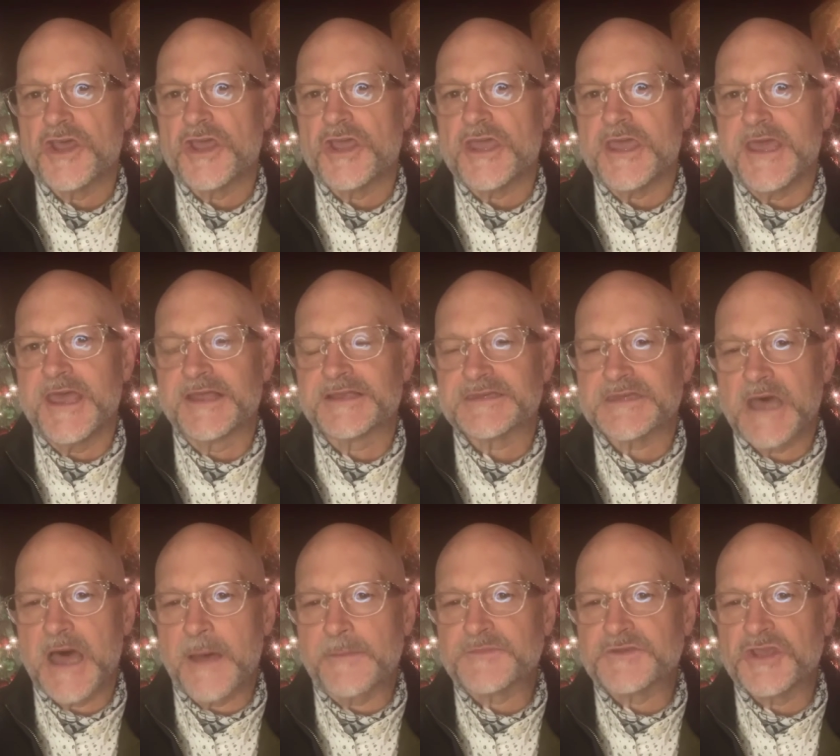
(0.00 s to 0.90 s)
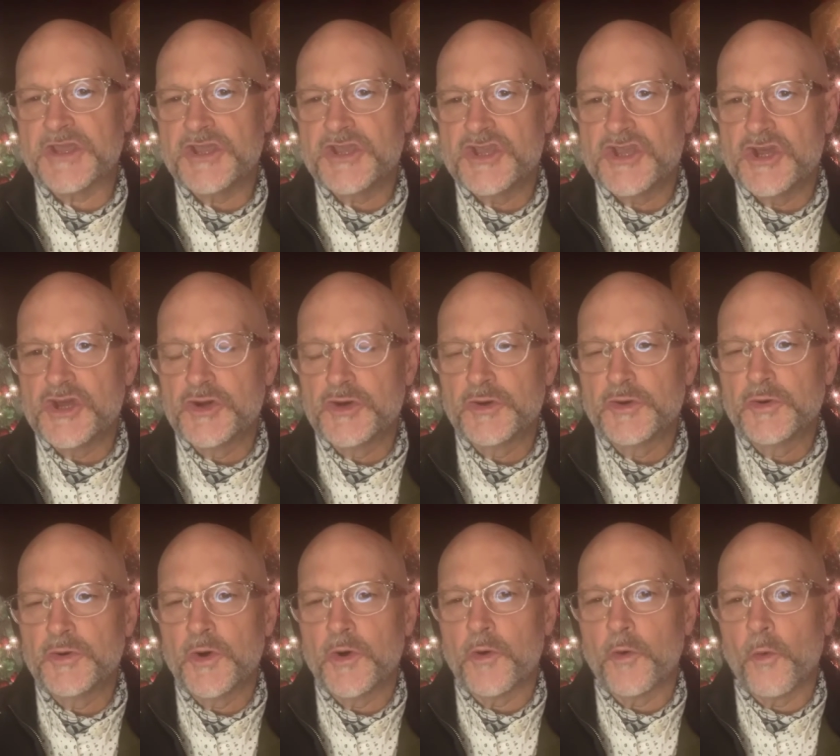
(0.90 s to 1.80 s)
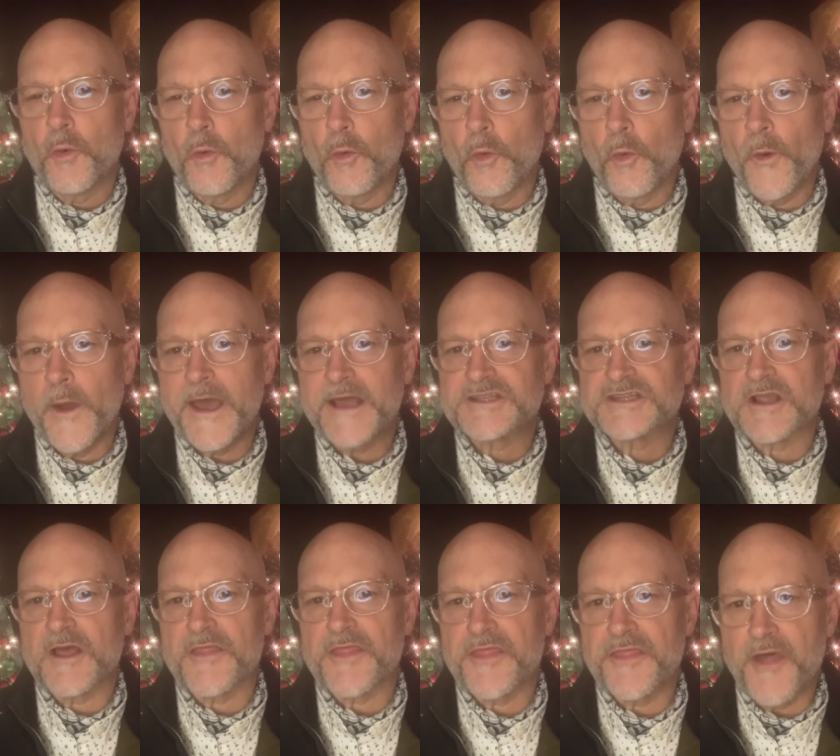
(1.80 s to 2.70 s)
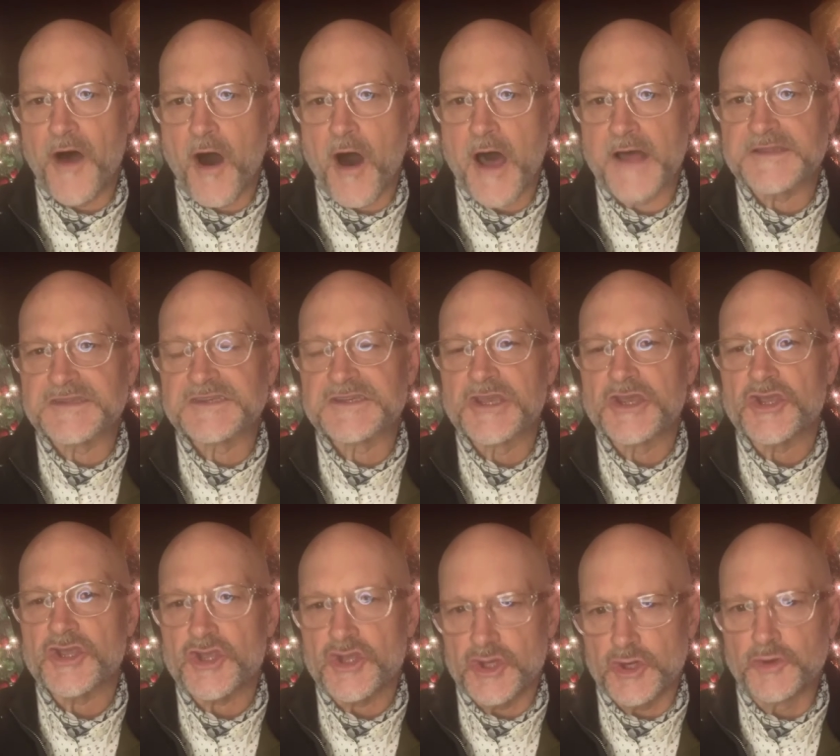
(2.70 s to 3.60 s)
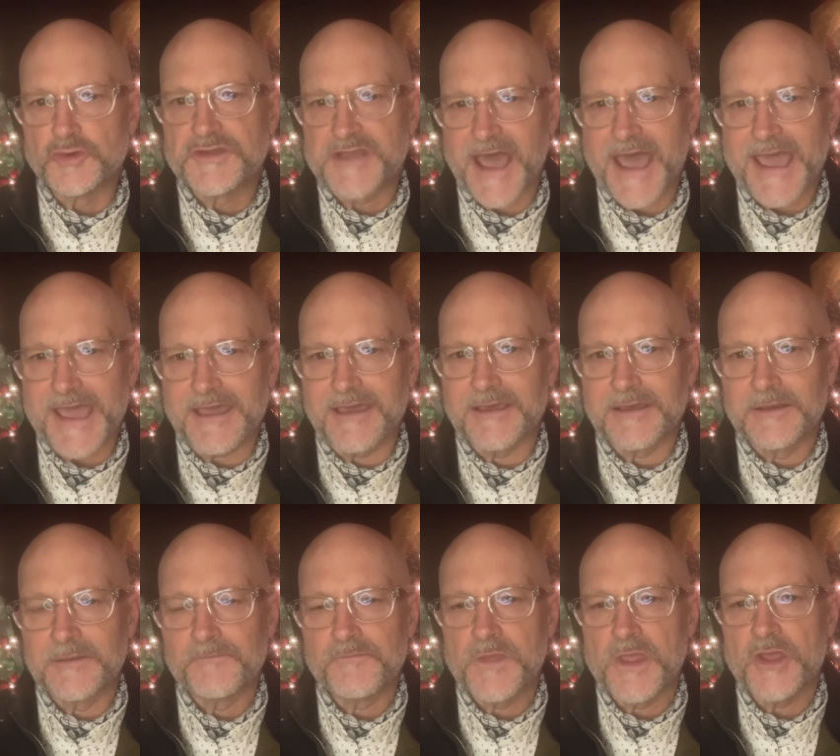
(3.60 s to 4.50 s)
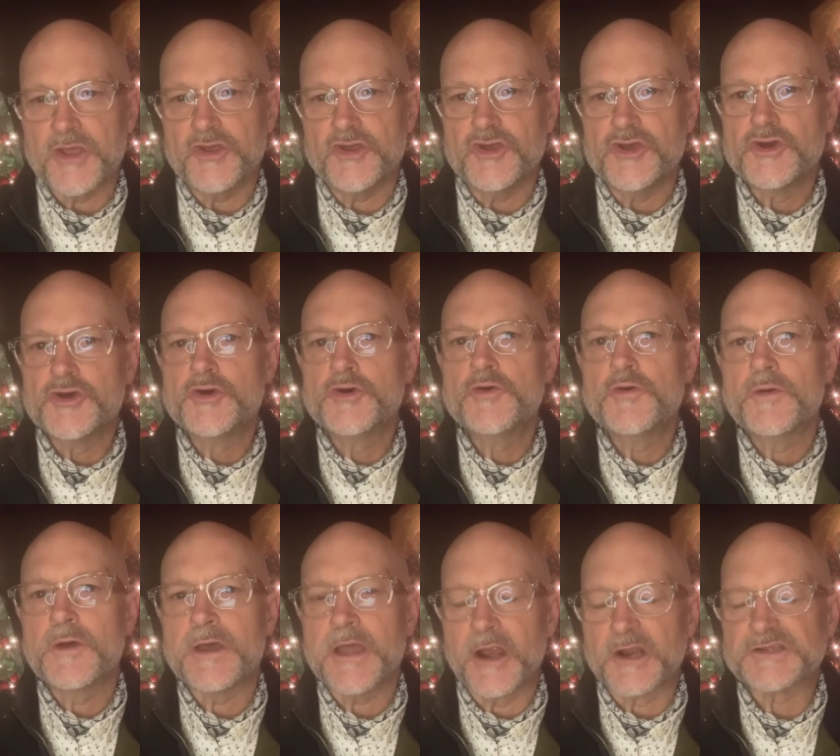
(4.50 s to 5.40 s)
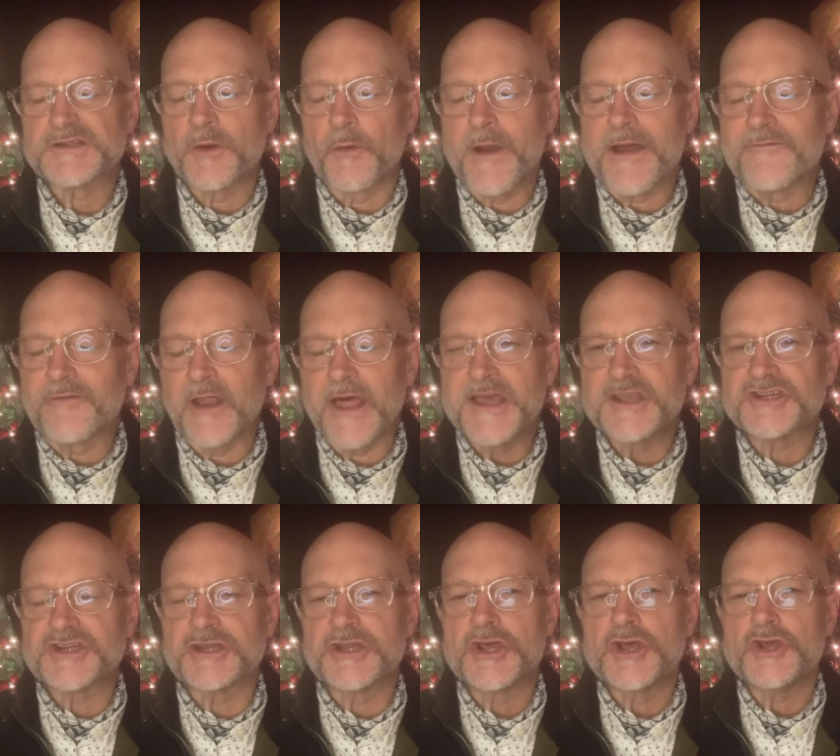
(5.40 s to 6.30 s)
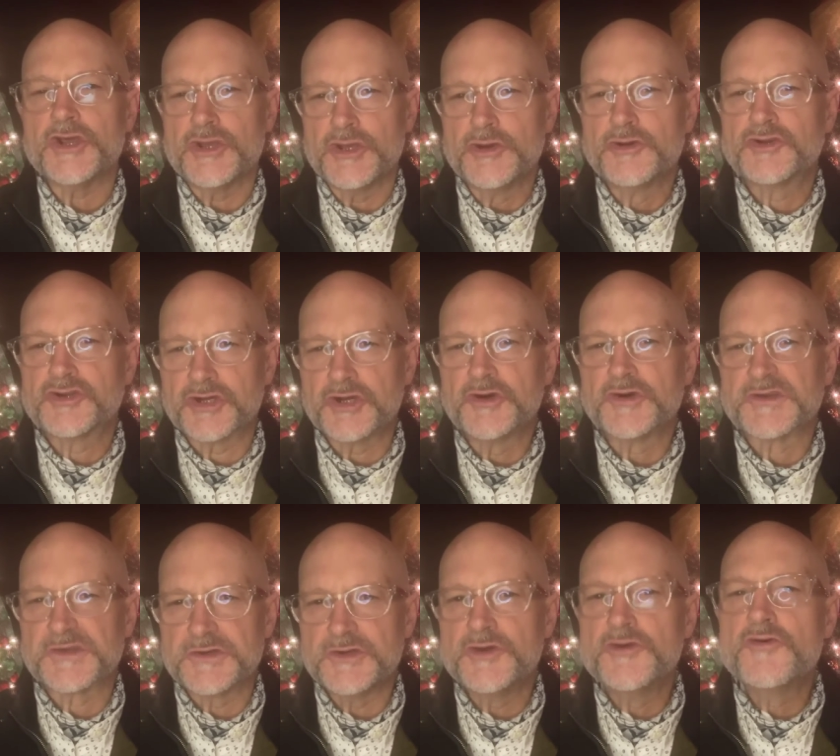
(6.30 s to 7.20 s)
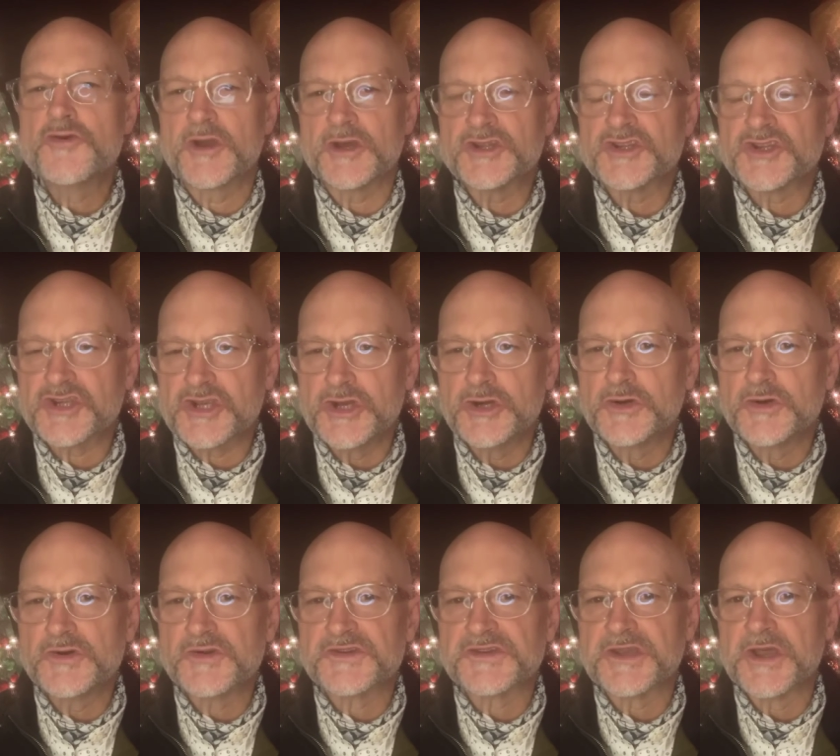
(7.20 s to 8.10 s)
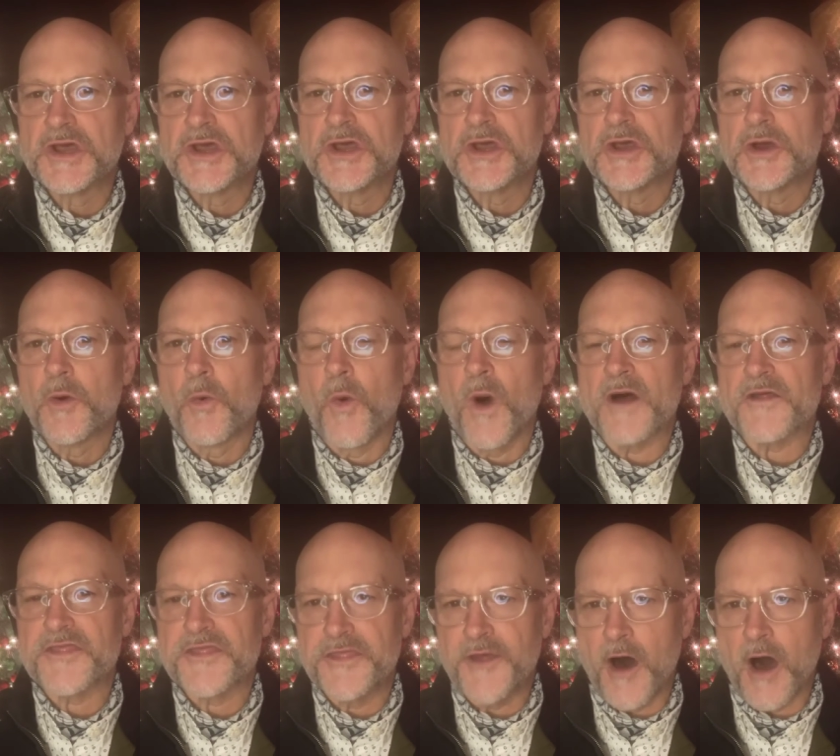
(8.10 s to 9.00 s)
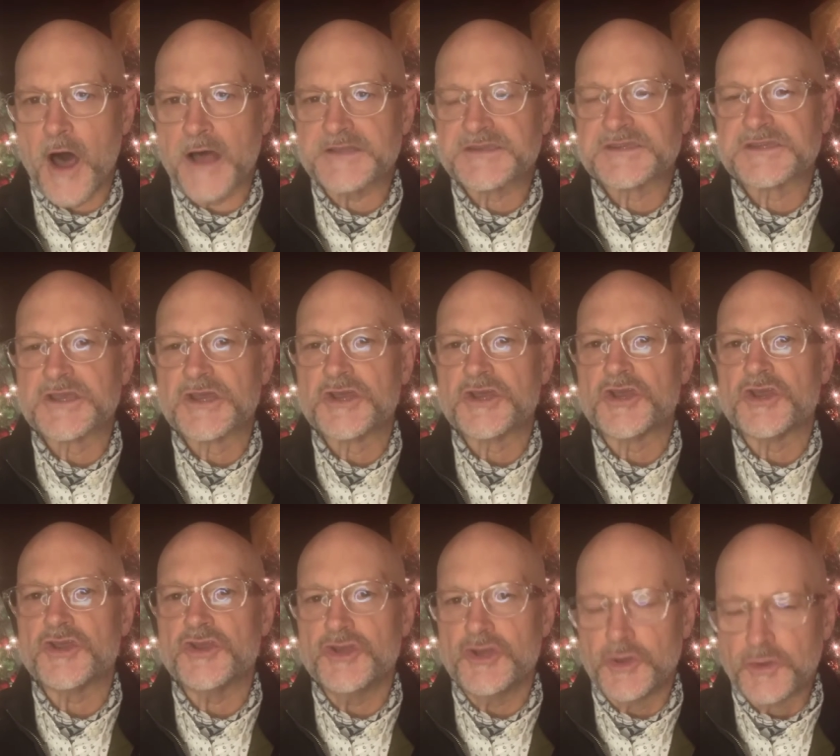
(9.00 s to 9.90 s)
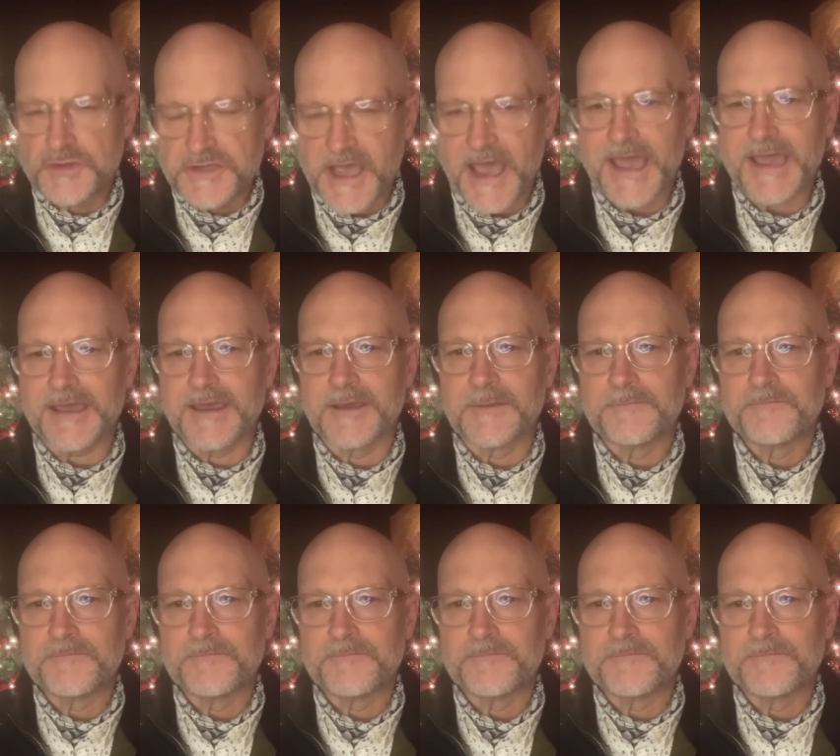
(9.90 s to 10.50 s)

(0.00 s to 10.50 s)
it's up to you which thoughts you take. You, here's the revelation you choose, you can choose what thoughts you take.